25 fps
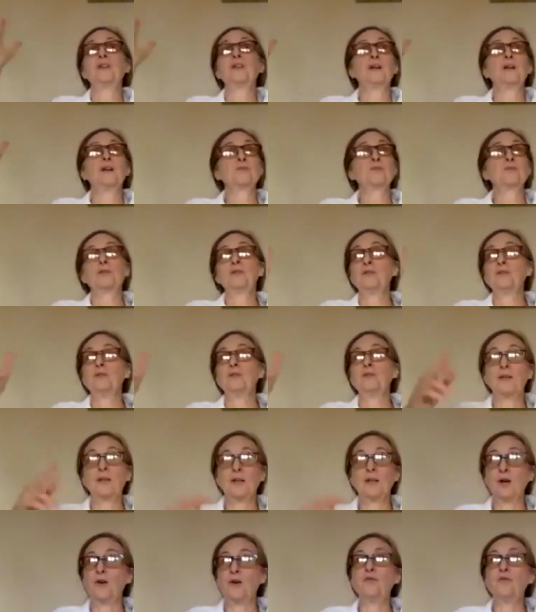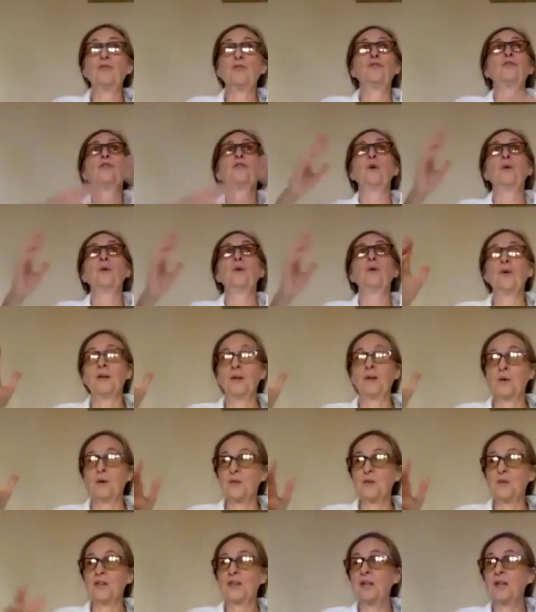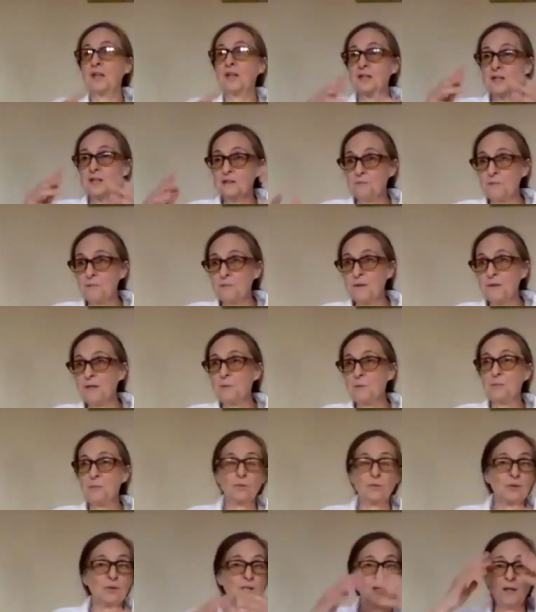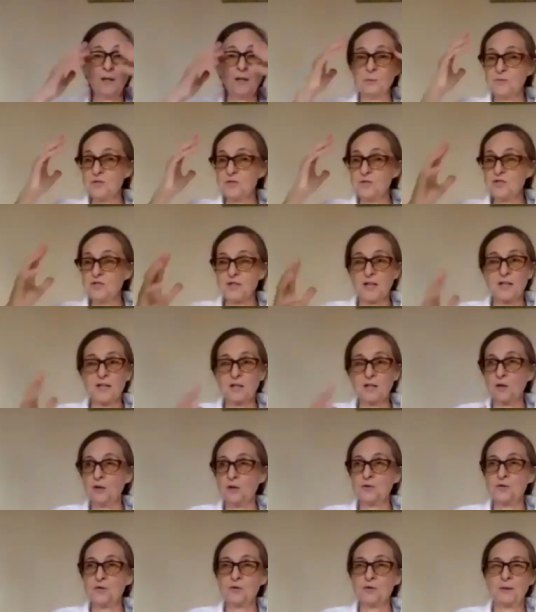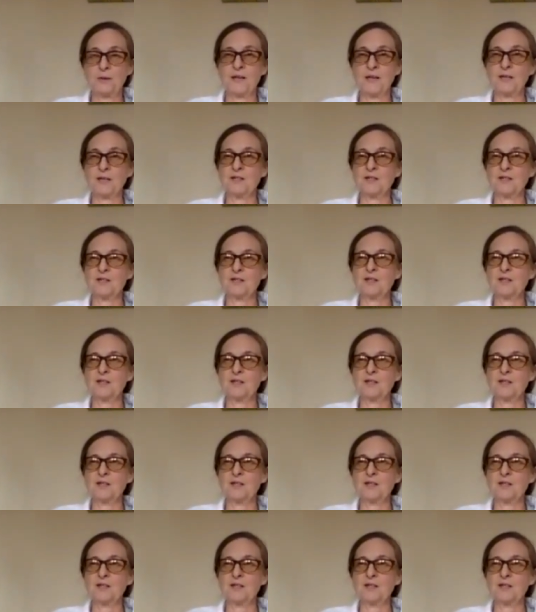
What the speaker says: absolutely overflowing with kids and people, and I'm just getting no space.